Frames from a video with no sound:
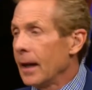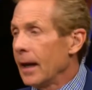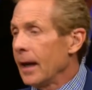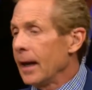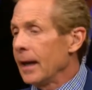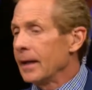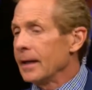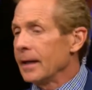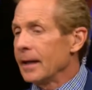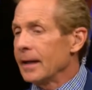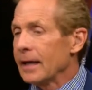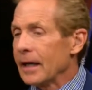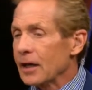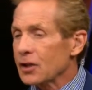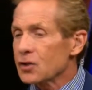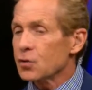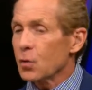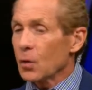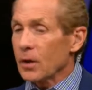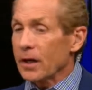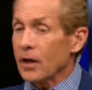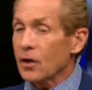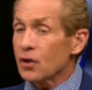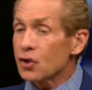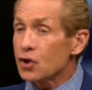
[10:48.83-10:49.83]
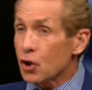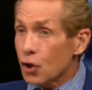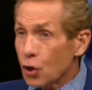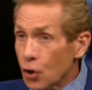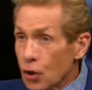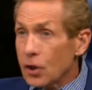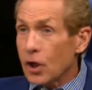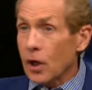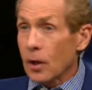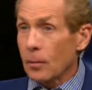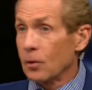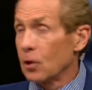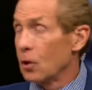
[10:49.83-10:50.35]
And guess what else
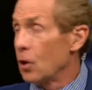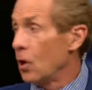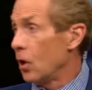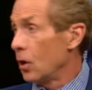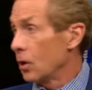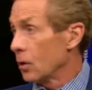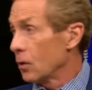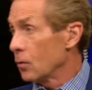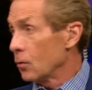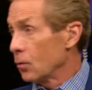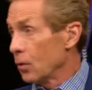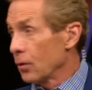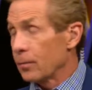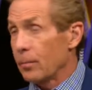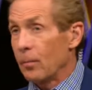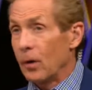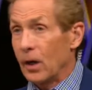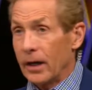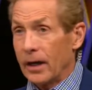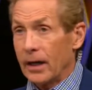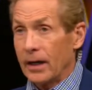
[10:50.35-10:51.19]
could come along with money?